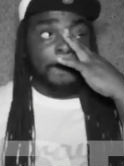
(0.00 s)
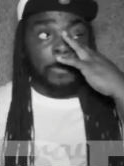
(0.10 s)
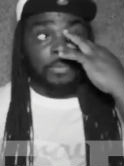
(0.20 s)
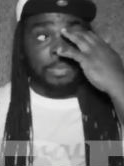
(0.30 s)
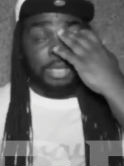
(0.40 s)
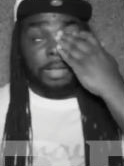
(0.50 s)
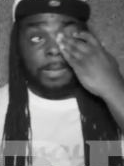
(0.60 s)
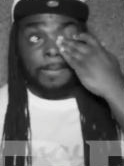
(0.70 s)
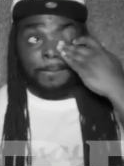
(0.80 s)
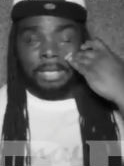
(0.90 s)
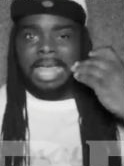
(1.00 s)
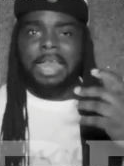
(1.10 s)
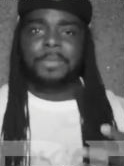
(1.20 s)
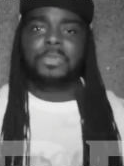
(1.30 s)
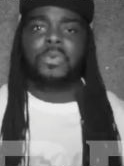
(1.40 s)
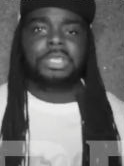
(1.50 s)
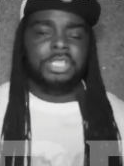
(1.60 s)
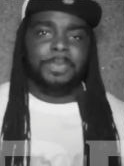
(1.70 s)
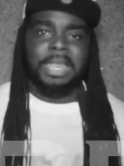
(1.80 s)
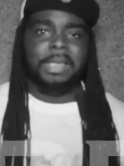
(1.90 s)
You feel me? Um, a lot of people
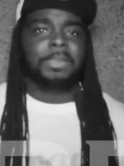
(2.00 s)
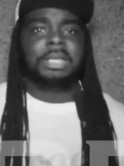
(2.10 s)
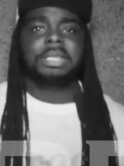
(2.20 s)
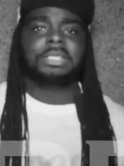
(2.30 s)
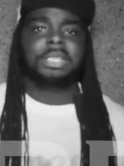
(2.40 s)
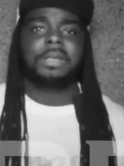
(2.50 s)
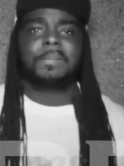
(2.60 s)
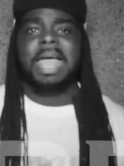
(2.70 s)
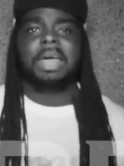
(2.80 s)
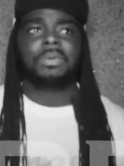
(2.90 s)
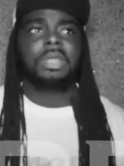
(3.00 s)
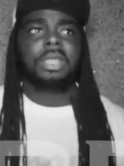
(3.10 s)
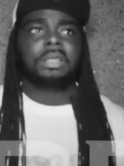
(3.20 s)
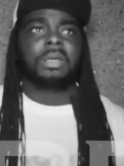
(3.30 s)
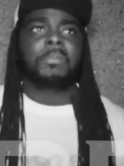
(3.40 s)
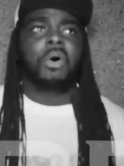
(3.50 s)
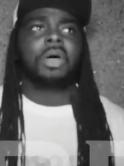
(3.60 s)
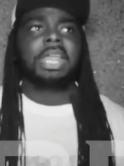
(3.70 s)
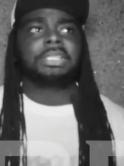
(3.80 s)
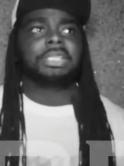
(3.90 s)
just pay their money to see the battle. The
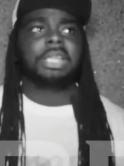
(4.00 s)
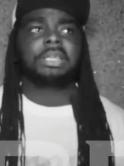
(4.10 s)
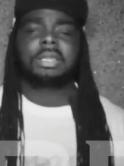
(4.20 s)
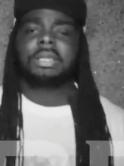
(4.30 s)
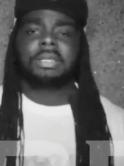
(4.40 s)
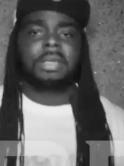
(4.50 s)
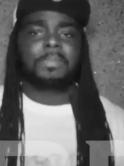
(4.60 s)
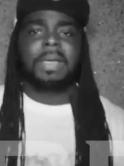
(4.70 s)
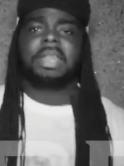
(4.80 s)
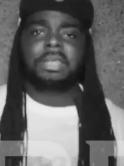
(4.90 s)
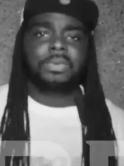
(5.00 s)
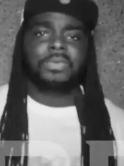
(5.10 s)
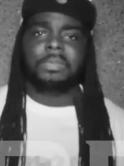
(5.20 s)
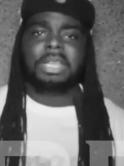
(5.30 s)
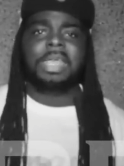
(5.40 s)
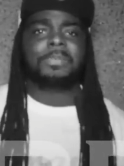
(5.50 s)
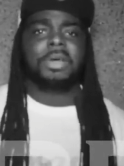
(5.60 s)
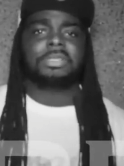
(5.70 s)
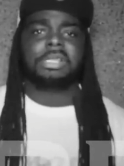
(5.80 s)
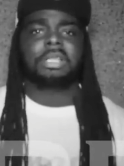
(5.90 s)
more they see, the better. You feel me? They
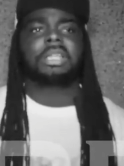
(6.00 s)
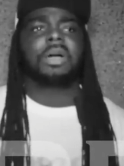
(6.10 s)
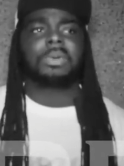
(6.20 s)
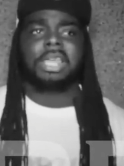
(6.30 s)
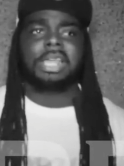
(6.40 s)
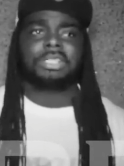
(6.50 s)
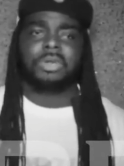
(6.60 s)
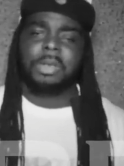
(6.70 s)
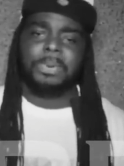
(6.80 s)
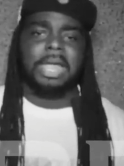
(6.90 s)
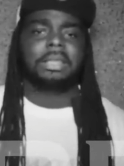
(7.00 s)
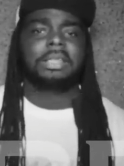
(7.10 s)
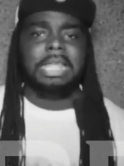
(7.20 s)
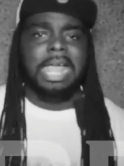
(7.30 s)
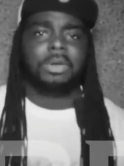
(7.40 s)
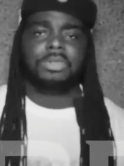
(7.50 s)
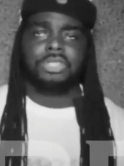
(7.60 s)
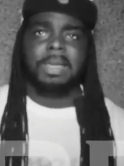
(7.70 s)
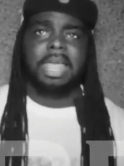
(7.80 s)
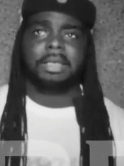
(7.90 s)
personally don't care, so they probably look down on
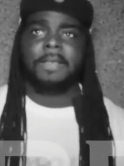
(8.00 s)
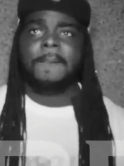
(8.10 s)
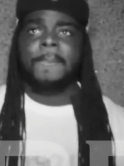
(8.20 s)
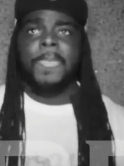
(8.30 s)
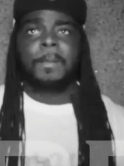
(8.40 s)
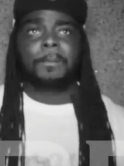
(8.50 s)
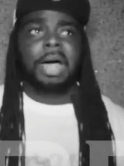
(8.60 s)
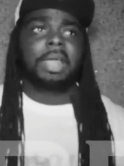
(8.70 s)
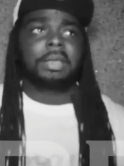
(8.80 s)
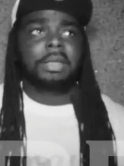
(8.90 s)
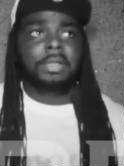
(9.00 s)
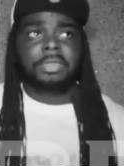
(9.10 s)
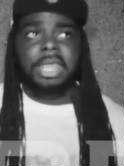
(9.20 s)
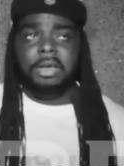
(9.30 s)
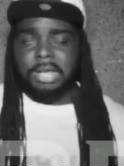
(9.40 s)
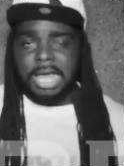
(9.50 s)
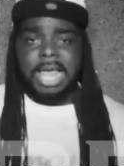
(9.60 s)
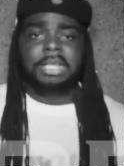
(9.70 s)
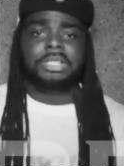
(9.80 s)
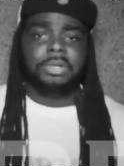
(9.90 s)
Smack. But their
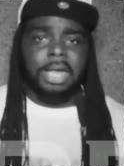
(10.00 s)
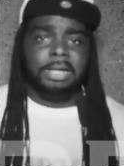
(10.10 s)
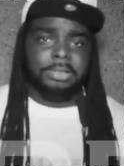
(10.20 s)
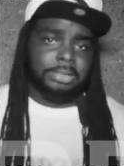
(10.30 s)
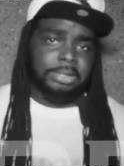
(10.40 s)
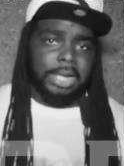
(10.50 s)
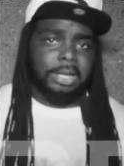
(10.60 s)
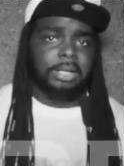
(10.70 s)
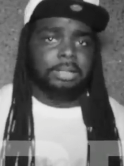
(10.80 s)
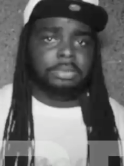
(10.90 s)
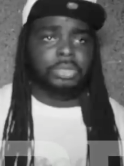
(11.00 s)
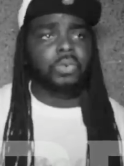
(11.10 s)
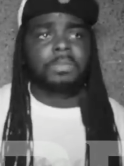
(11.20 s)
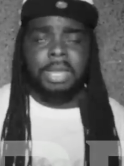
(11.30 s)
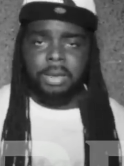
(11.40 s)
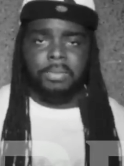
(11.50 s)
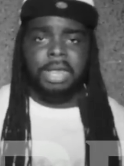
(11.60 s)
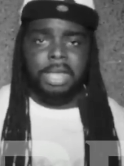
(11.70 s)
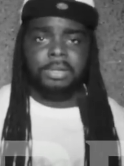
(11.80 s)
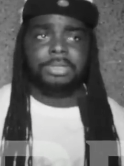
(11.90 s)
contract stated two-minute
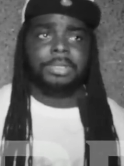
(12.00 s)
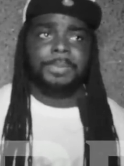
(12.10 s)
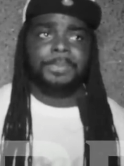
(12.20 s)
rounds.